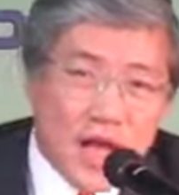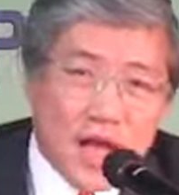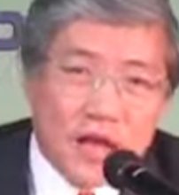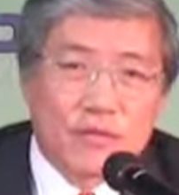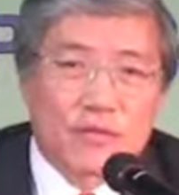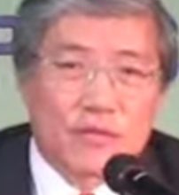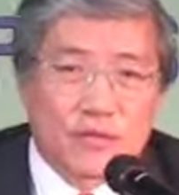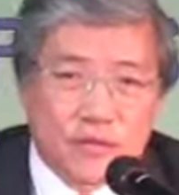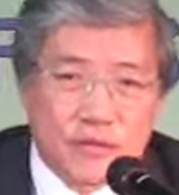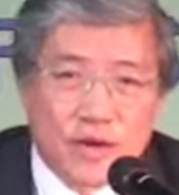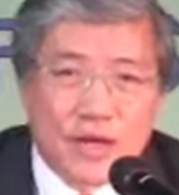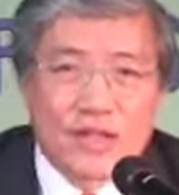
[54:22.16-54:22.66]

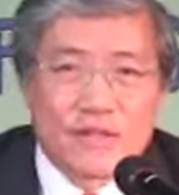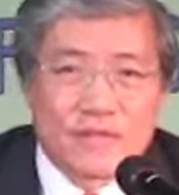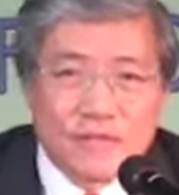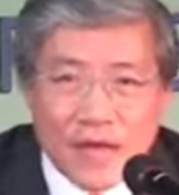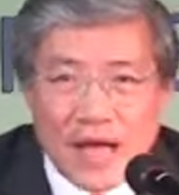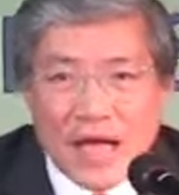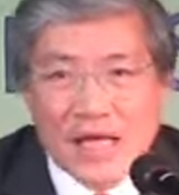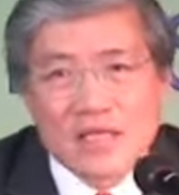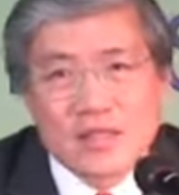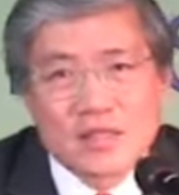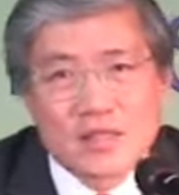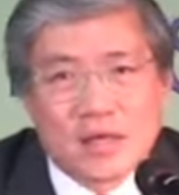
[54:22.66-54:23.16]
have to run
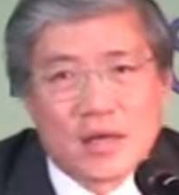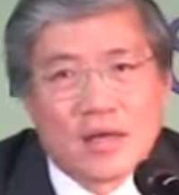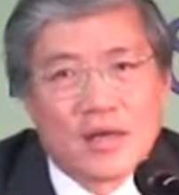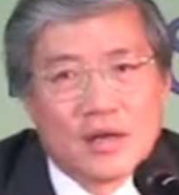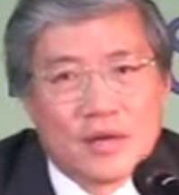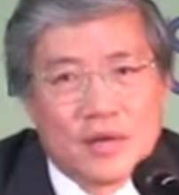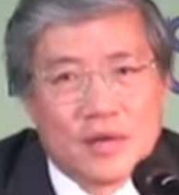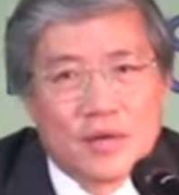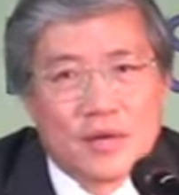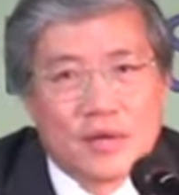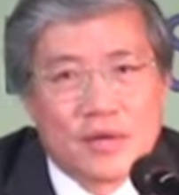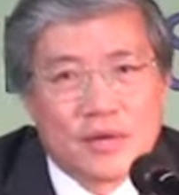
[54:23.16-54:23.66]
faster.
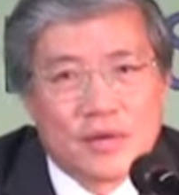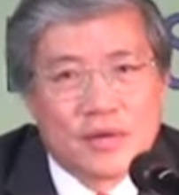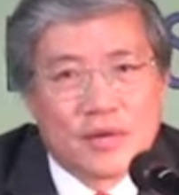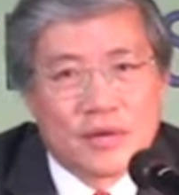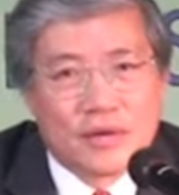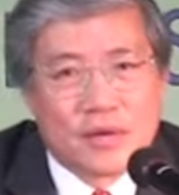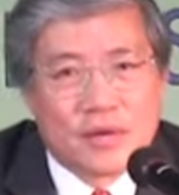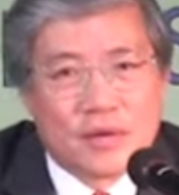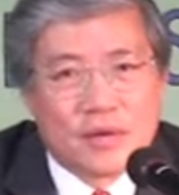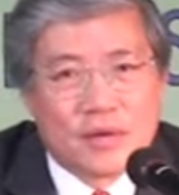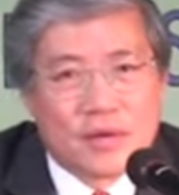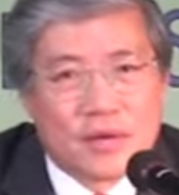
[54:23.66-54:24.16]

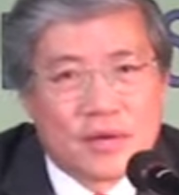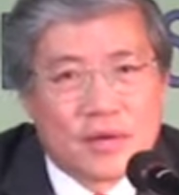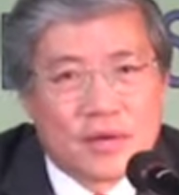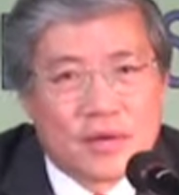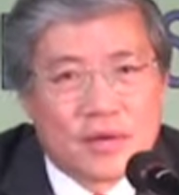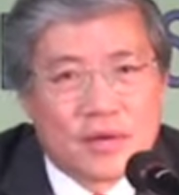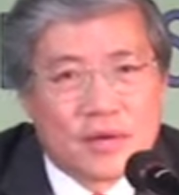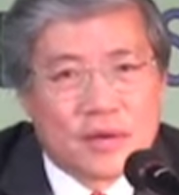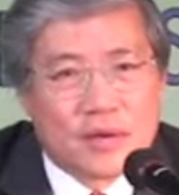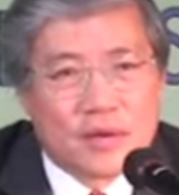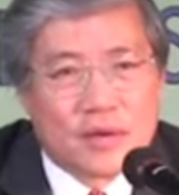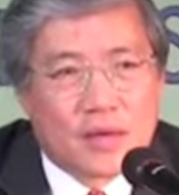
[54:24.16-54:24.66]

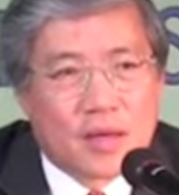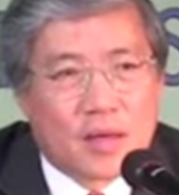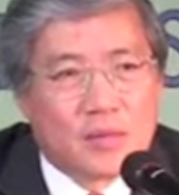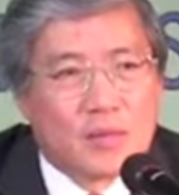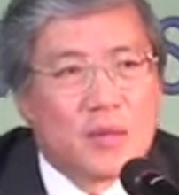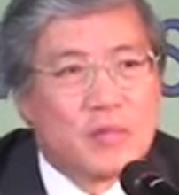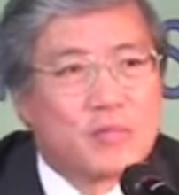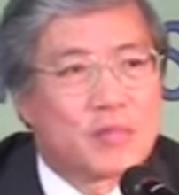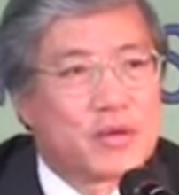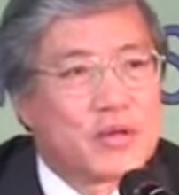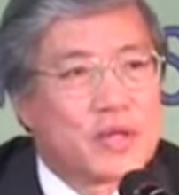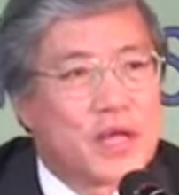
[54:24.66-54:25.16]
I
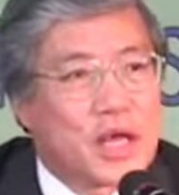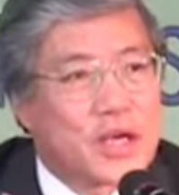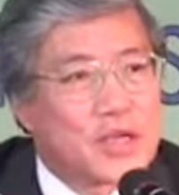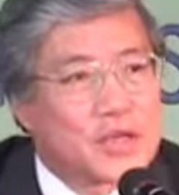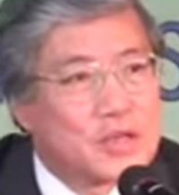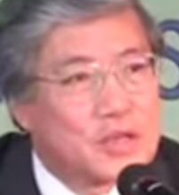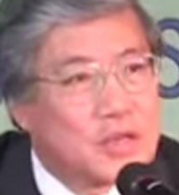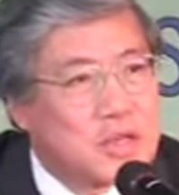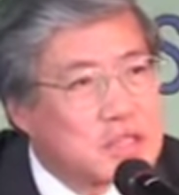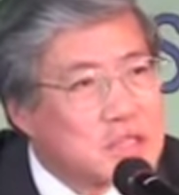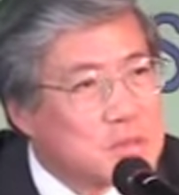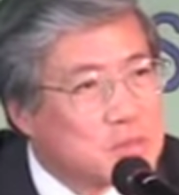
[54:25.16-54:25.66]
mean,
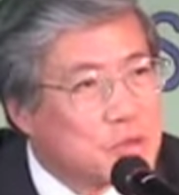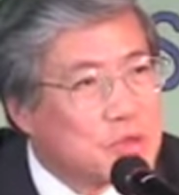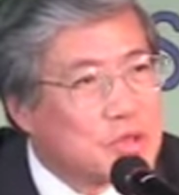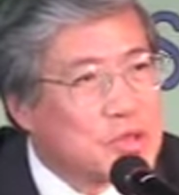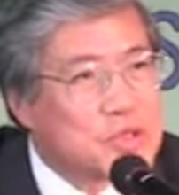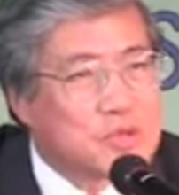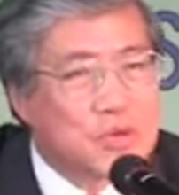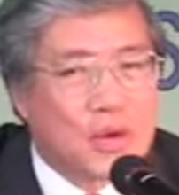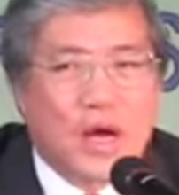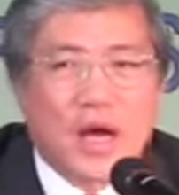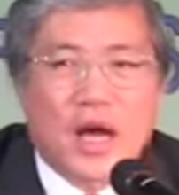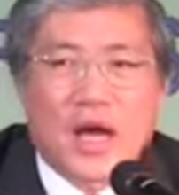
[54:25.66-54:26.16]
protectionism
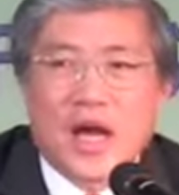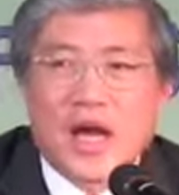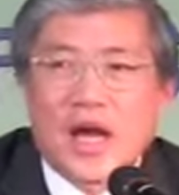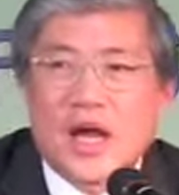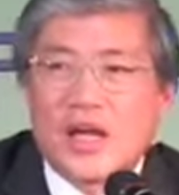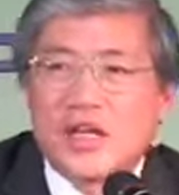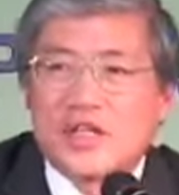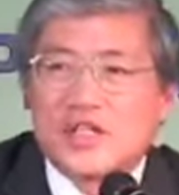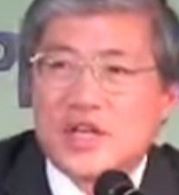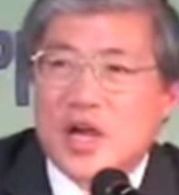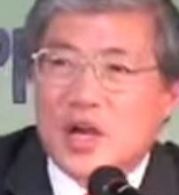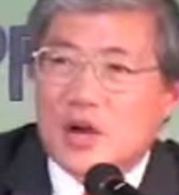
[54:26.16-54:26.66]
was
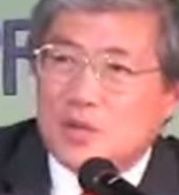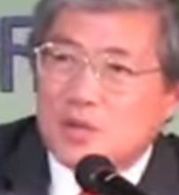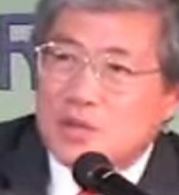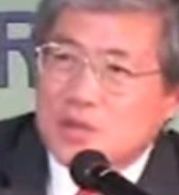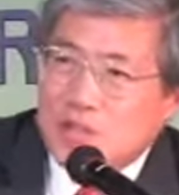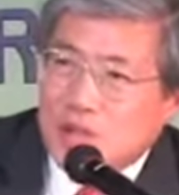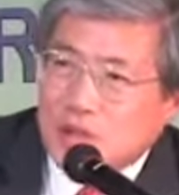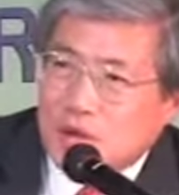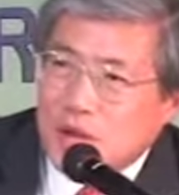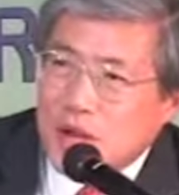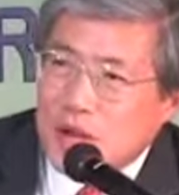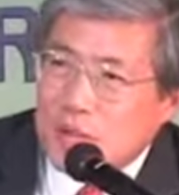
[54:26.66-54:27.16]
tried,
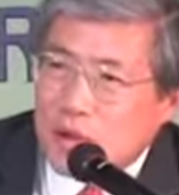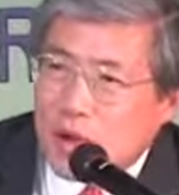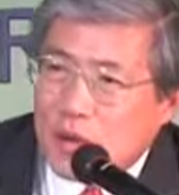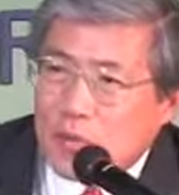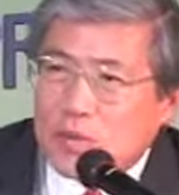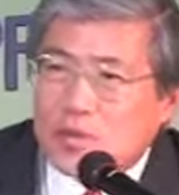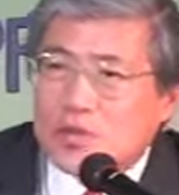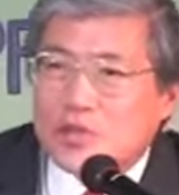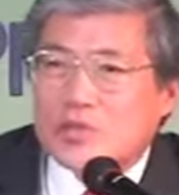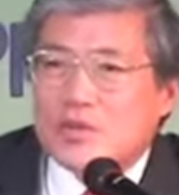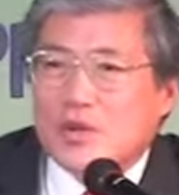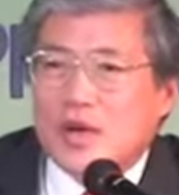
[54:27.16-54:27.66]
gentlemen's agreement
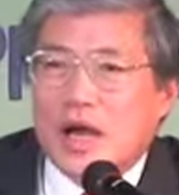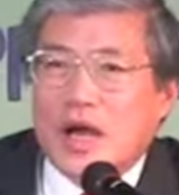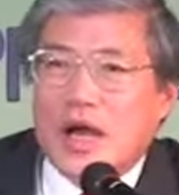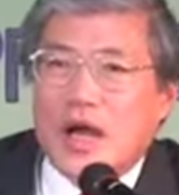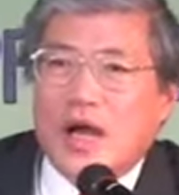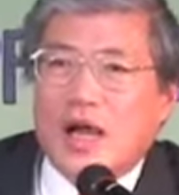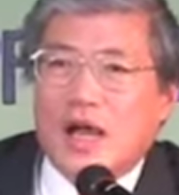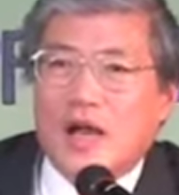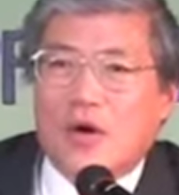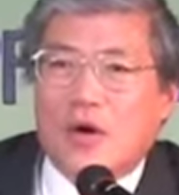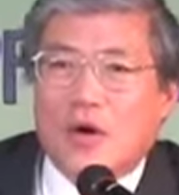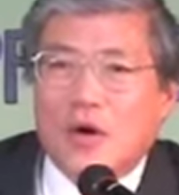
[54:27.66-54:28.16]
was
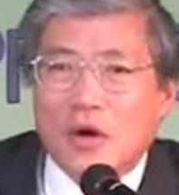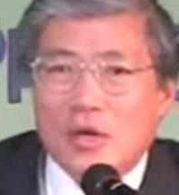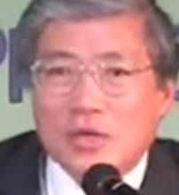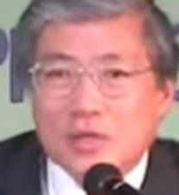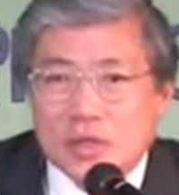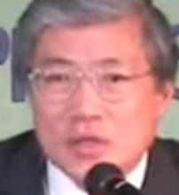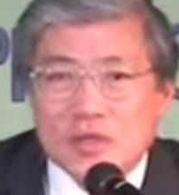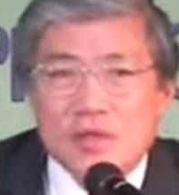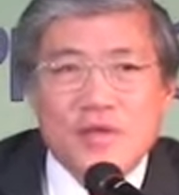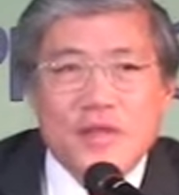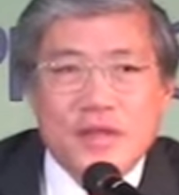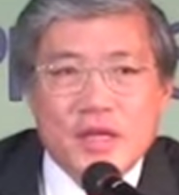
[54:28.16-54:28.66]
tried, all
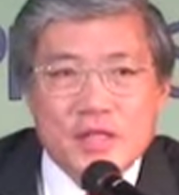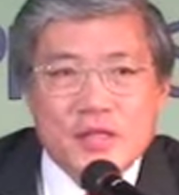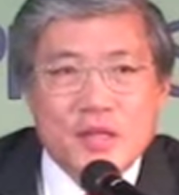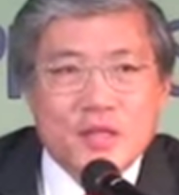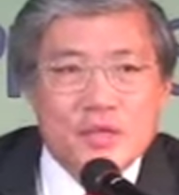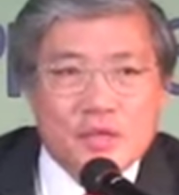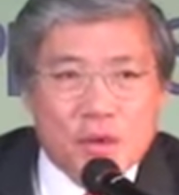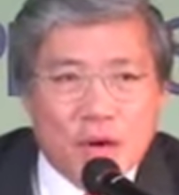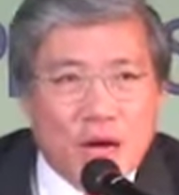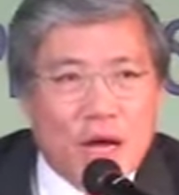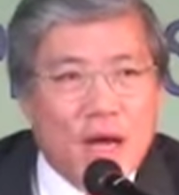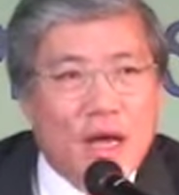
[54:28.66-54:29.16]
sorts of things are
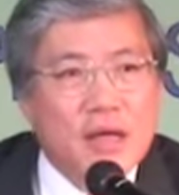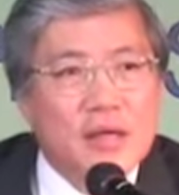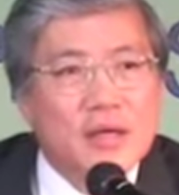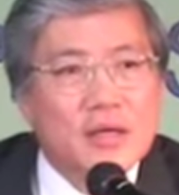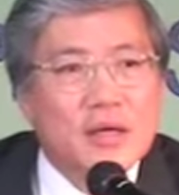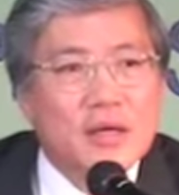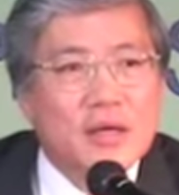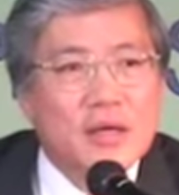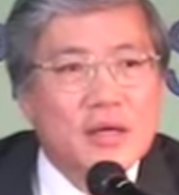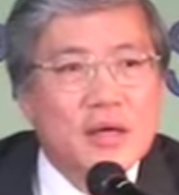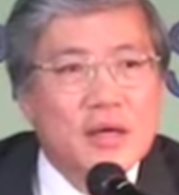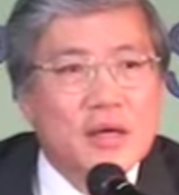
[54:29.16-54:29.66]
tried.